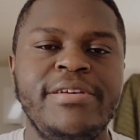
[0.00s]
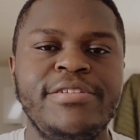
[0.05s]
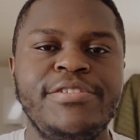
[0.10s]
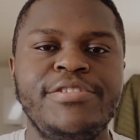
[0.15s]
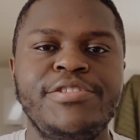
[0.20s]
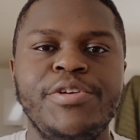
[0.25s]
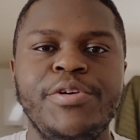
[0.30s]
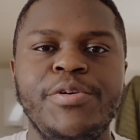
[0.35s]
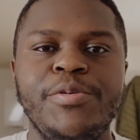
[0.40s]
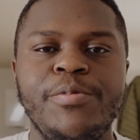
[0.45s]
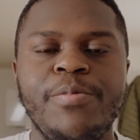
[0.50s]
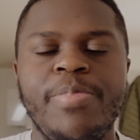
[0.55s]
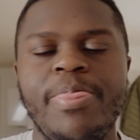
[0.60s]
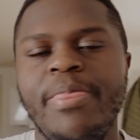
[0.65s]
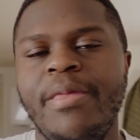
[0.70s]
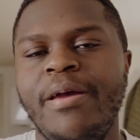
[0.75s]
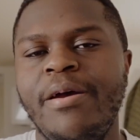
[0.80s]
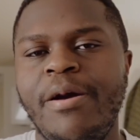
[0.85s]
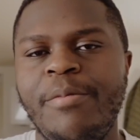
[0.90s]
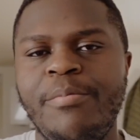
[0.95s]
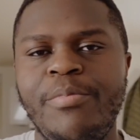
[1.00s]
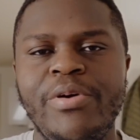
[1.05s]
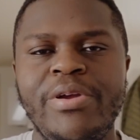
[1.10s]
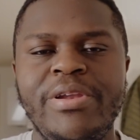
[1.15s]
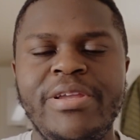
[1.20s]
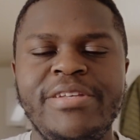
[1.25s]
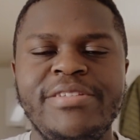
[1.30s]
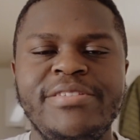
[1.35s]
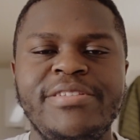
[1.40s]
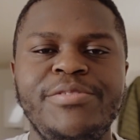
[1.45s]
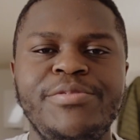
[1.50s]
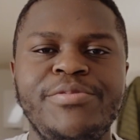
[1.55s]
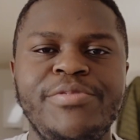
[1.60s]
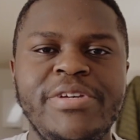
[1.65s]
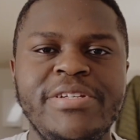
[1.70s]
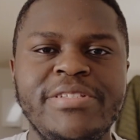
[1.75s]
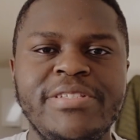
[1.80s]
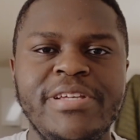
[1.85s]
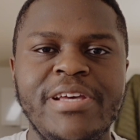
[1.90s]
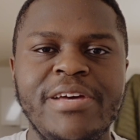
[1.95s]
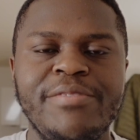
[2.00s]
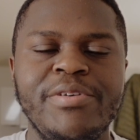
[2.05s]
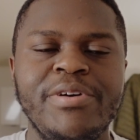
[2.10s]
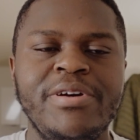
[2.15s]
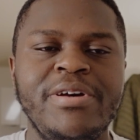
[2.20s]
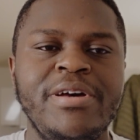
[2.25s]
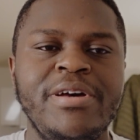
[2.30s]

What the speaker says: So I'm putting these two things together.